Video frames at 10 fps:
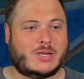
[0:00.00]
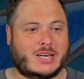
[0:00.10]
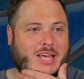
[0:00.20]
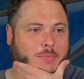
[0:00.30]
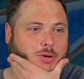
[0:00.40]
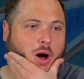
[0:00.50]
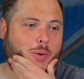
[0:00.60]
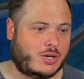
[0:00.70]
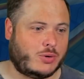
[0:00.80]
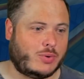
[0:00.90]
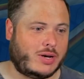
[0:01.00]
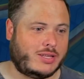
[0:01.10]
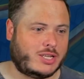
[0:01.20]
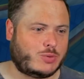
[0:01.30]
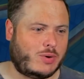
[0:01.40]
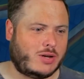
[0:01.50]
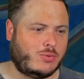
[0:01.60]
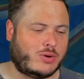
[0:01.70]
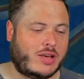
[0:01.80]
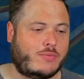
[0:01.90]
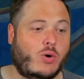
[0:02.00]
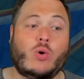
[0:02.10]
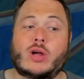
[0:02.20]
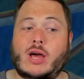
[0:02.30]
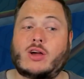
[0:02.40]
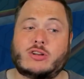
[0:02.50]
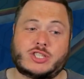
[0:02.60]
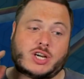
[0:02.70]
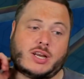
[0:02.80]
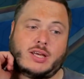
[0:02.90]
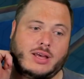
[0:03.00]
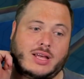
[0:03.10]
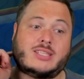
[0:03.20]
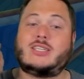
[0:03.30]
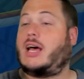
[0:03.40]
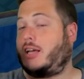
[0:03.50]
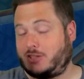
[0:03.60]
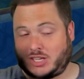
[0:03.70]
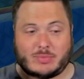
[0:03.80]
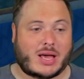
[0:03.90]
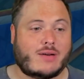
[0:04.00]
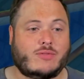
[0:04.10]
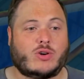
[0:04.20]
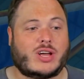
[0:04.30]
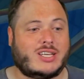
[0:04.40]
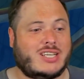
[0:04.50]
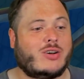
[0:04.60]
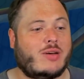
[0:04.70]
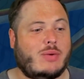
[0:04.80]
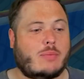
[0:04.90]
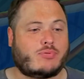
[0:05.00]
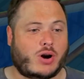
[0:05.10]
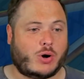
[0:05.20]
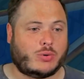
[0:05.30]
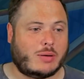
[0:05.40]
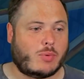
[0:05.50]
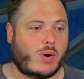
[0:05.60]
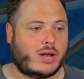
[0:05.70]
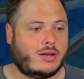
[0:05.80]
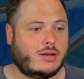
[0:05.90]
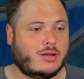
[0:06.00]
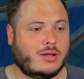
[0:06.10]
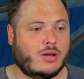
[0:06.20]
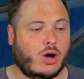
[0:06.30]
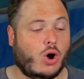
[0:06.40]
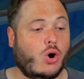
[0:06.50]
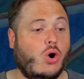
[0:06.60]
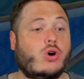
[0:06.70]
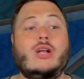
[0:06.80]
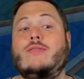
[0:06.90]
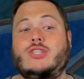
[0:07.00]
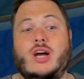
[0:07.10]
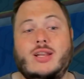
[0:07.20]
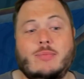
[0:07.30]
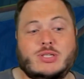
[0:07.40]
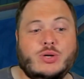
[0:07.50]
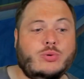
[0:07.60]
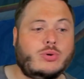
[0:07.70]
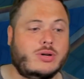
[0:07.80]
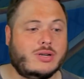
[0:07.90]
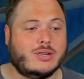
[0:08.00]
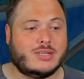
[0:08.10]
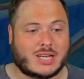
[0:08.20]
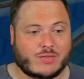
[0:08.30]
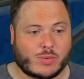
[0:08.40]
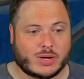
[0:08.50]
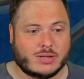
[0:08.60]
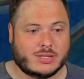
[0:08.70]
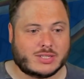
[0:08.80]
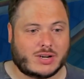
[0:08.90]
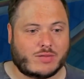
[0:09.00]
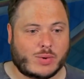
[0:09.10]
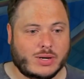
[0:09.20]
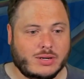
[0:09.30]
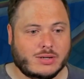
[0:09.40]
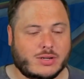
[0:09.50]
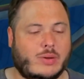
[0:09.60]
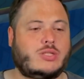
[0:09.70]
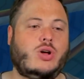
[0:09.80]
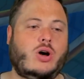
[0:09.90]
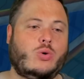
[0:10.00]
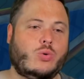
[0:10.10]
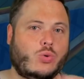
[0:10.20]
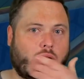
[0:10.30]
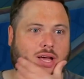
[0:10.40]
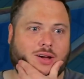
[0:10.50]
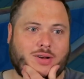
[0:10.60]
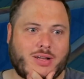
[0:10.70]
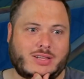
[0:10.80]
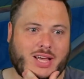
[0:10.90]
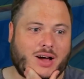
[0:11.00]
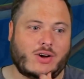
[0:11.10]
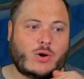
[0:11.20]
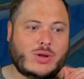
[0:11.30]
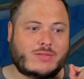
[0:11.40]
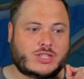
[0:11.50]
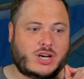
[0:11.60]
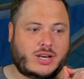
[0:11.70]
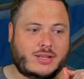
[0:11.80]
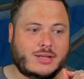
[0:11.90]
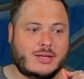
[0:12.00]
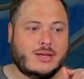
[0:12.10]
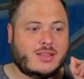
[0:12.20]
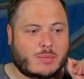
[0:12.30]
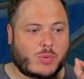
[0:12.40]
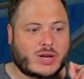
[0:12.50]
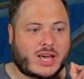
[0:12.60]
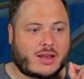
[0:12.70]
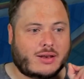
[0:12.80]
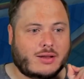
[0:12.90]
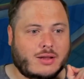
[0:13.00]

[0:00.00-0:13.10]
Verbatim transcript: Gonna keep going. So this one will give... Oh, okay, got a shiny. It's Jim the Anvil. Okay, so that'll give me a pro. Number 1. Oh, got another shiny. Number 2. Another one. Is there another one? No, it's not. Oh, okay. The only other shiny. Number 1 again.